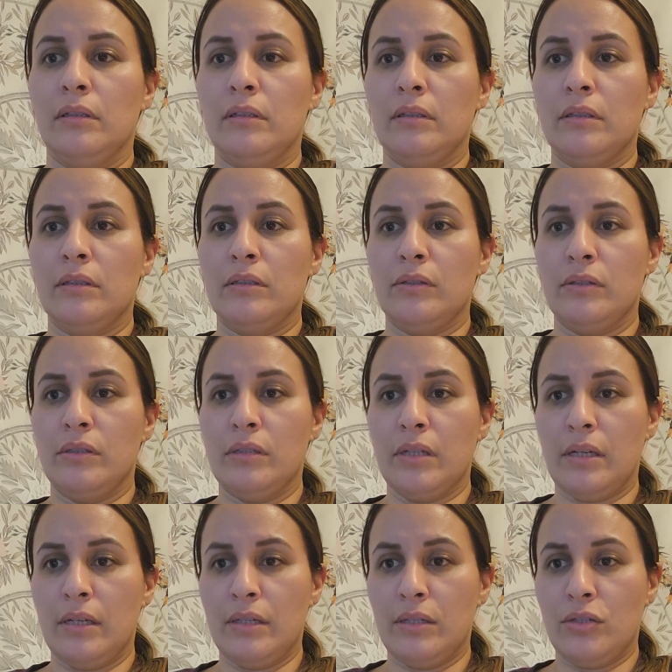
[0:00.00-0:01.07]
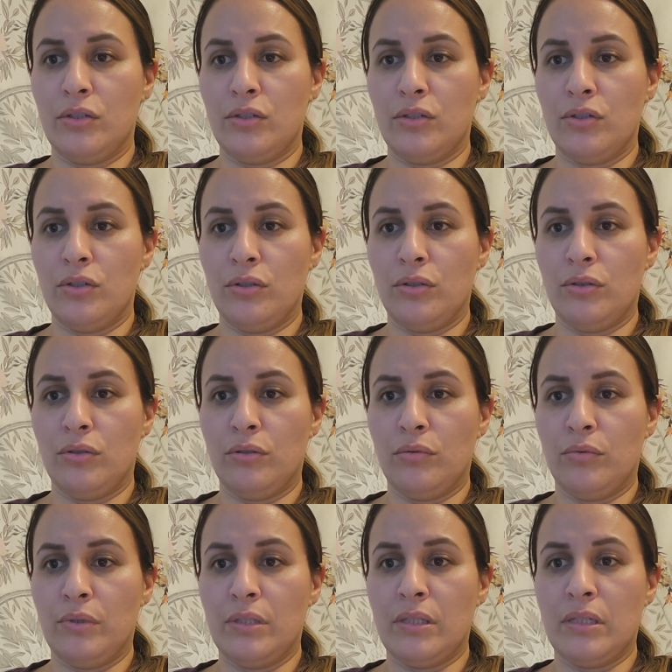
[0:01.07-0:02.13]
Exercise 2
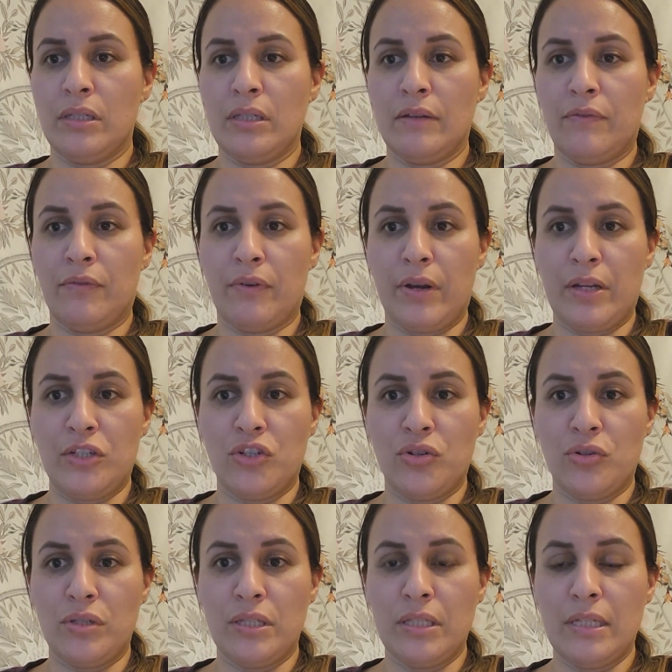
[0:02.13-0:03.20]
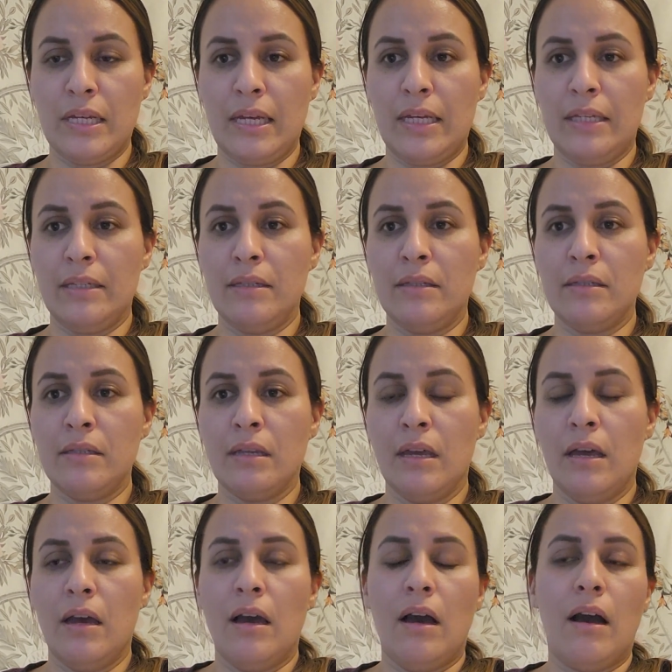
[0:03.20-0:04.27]
was the differential stains.
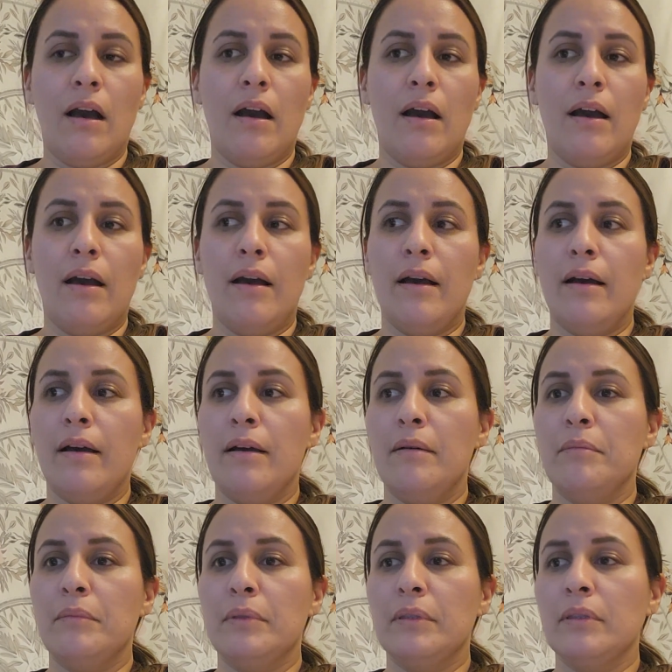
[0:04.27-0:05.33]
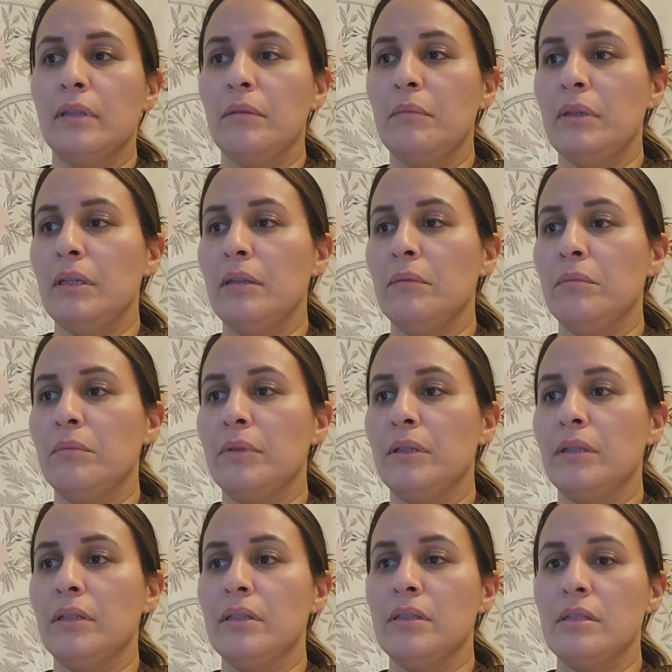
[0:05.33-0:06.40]
Let me bring
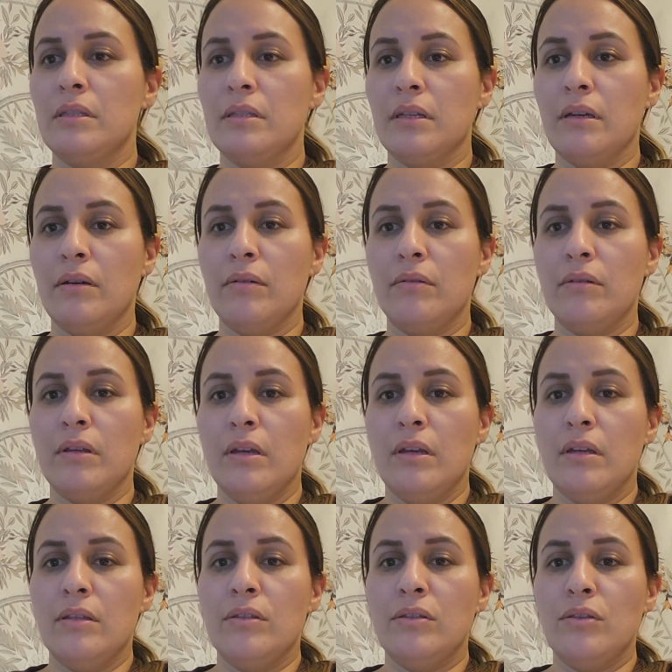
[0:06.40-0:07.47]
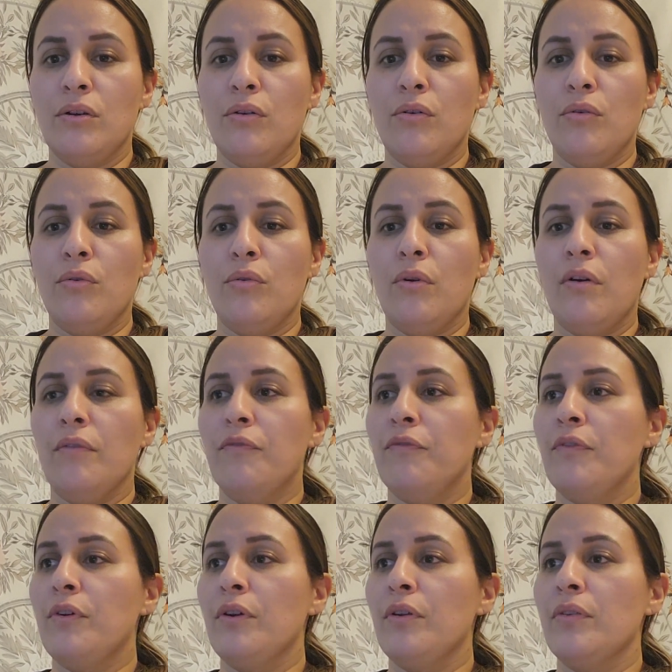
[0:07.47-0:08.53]
this down. So
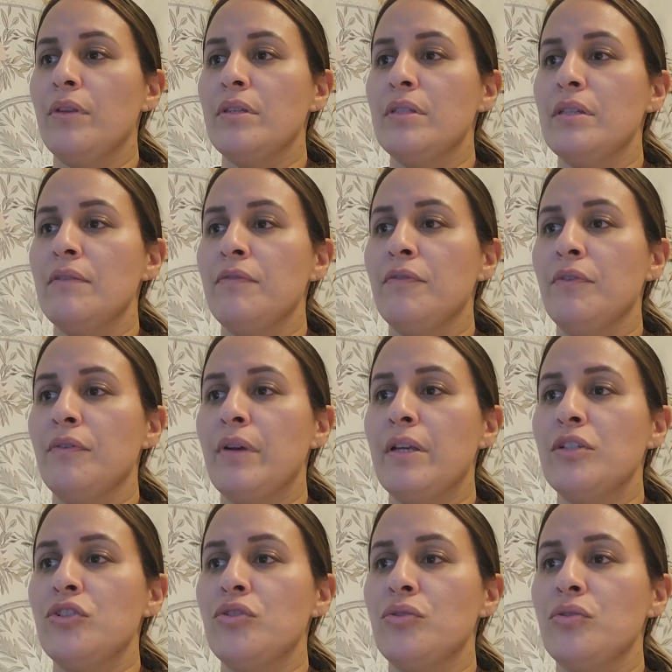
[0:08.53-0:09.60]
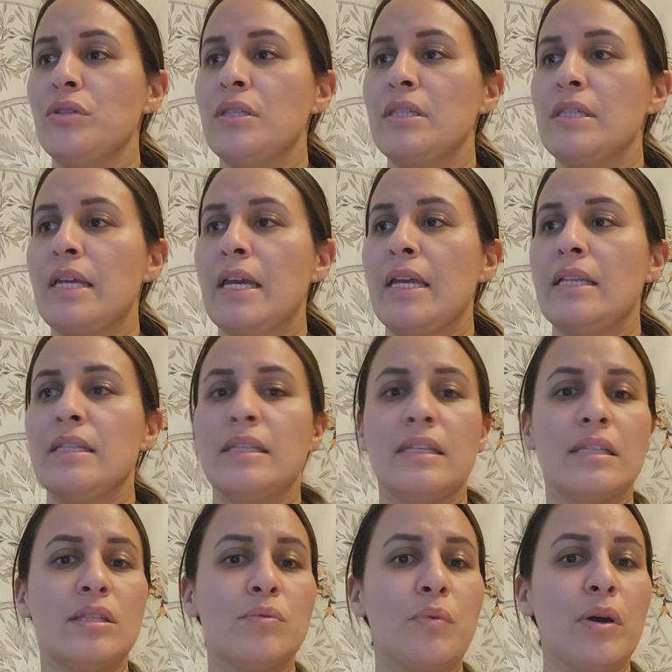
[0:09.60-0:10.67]
for the differential stains,
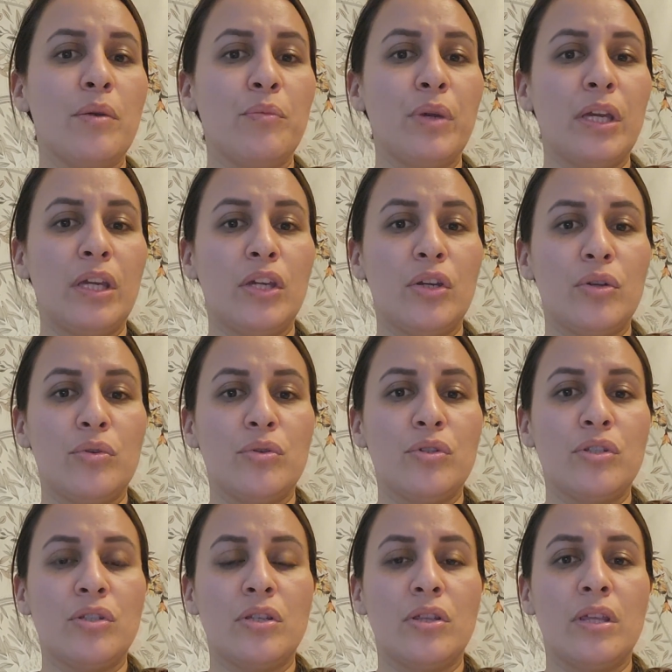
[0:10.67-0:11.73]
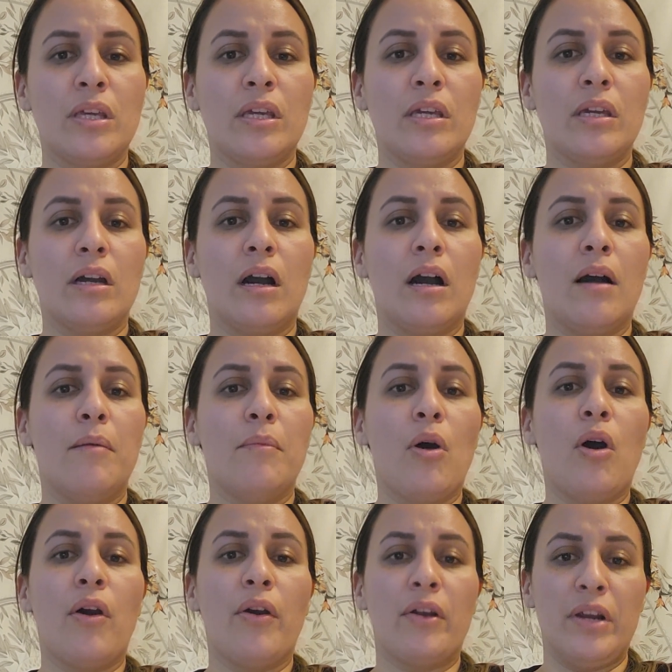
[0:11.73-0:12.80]
this one we used the
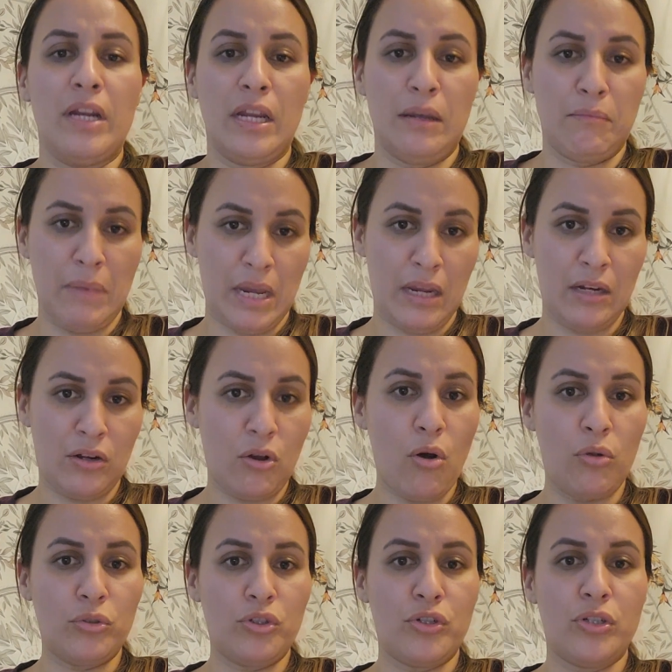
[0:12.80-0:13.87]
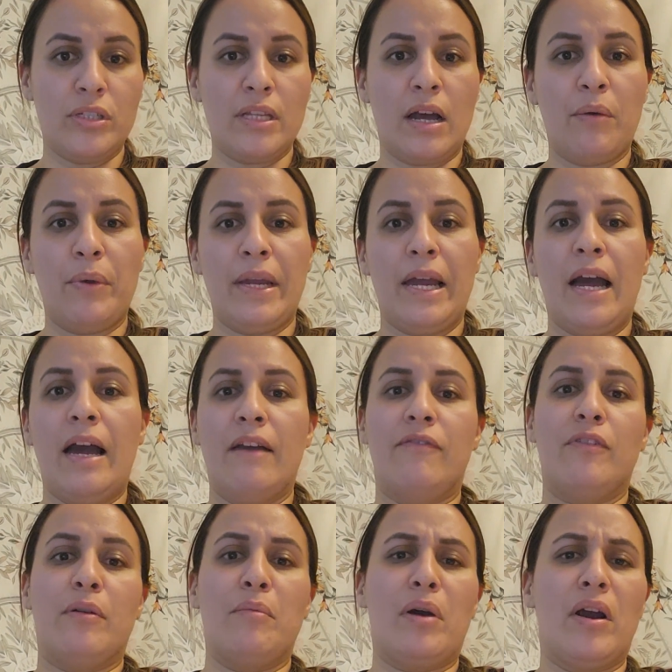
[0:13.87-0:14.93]
already made cultures that we had
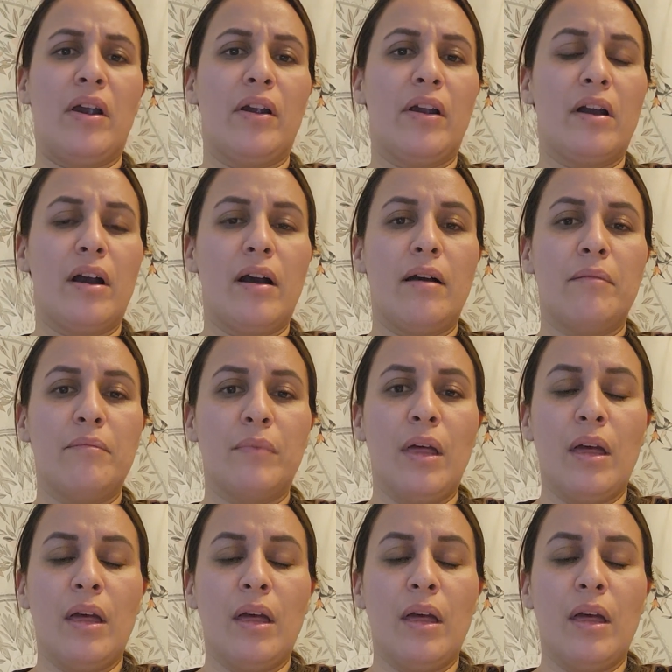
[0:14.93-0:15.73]
from our